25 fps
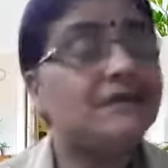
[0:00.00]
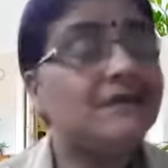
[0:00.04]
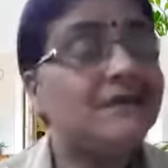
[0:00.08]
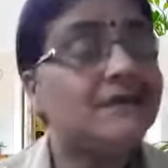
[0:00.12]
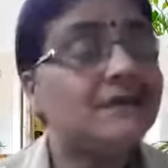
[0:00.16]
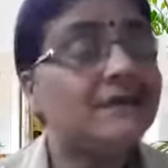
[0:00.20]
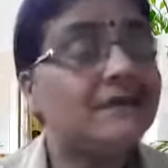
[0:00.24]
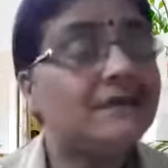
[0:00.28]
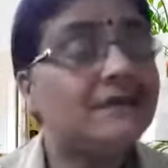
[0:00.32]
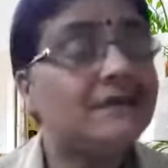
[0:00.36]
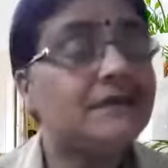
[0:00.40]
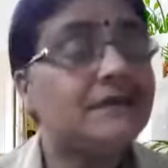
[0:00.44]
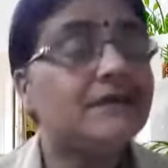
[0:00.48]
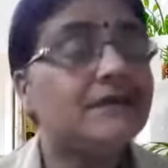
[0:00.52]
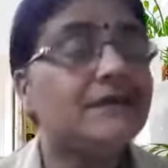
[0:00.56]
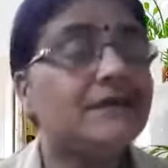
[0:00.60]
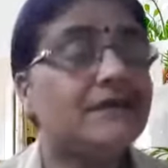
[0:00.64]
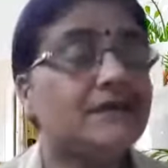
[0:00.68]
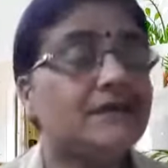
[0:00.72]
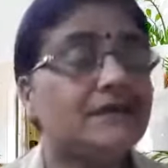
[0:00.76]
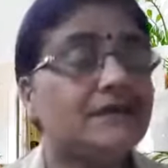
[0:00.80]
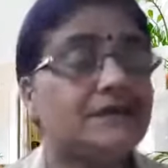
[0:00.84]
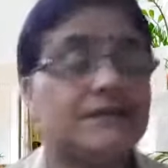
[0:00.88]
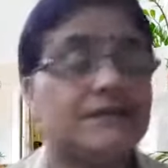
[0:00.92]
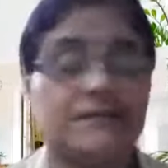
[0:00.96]

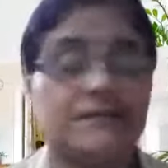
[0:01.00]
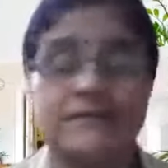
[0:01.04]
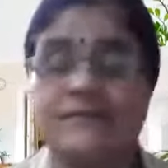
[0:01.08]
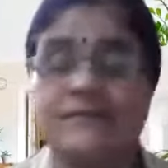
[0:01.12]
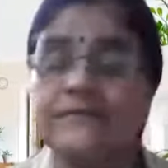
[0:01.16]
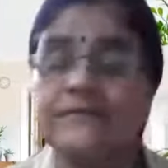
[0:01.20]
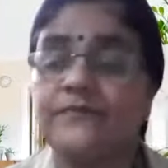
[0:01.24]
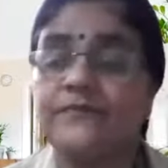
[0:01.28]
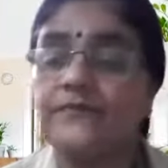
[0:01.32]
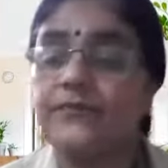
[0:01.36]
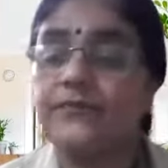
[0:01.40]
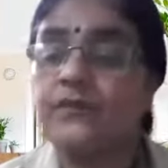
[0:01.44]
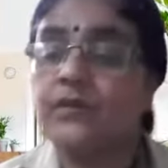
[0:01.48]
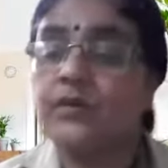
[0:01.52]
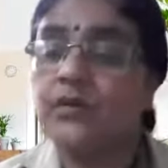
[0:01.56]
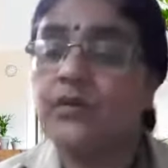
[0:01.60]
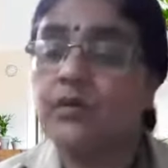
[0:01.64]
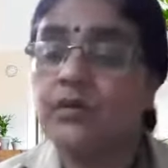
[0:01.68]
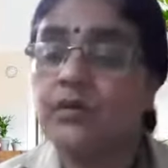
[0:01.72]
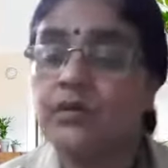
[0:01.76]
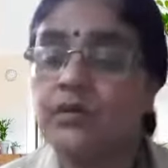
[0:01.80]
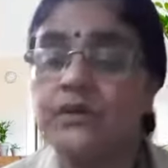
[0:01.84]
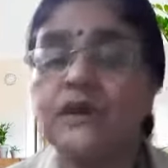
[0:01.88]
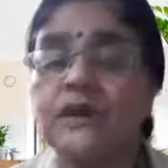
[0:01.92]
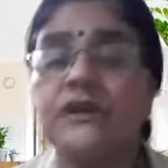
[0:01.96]
liters.
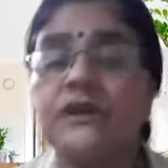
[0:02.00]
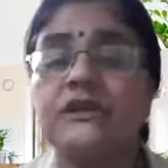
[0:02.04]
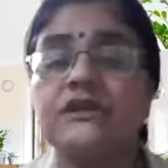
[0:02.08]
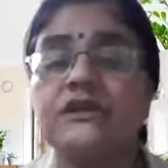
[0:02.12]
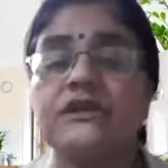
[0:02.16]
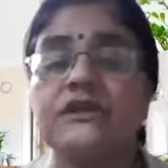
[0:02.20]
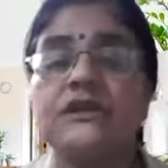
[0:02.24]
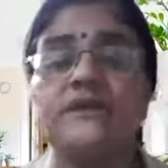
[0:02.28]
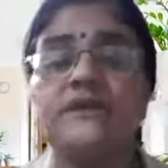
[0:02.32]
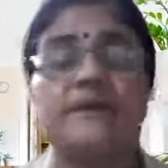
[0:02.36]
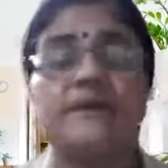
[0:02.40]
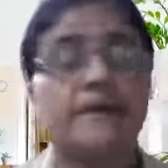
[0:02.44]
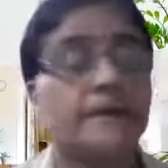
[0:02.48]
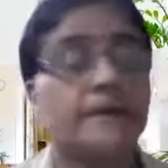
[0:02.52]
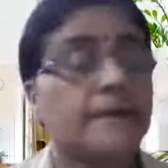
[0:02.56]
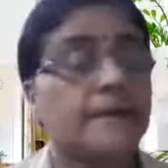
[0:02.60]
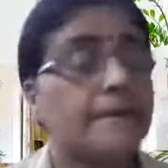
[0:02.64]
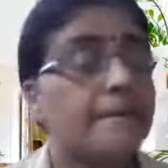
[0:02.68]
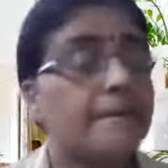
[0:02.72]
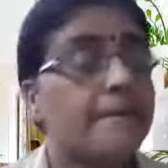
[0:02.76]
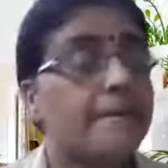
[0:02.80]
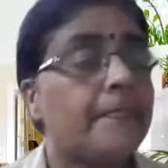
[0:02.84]
Okay, children.